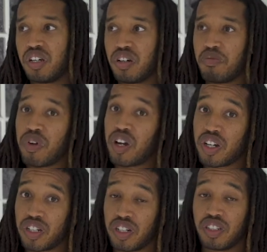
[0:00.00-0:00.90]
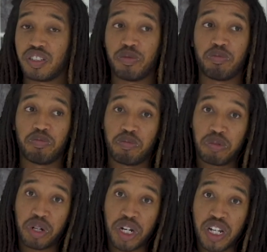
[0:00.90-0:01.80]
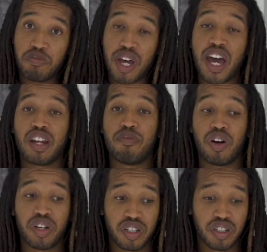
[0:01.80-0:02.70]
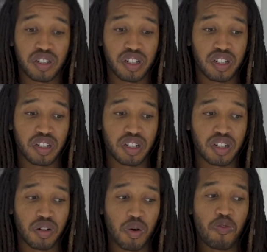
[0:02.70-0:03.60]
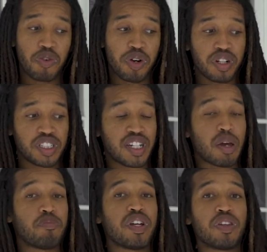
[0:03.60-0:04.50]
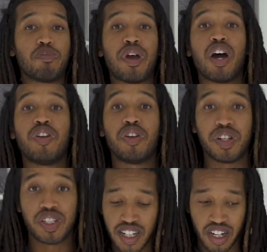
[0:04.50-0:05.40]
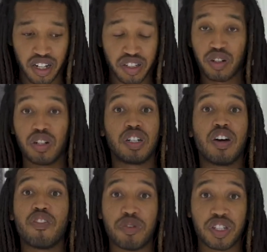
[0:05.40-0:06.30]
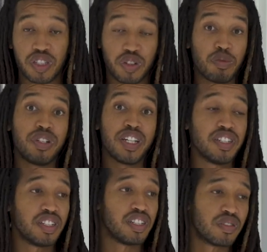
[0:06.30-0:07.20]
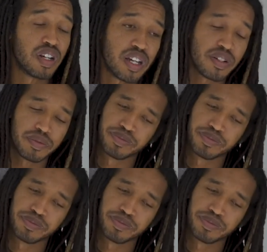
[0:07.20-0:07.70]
America has been pretty bad about overstepping their boundaries in certain governments in certain places, right?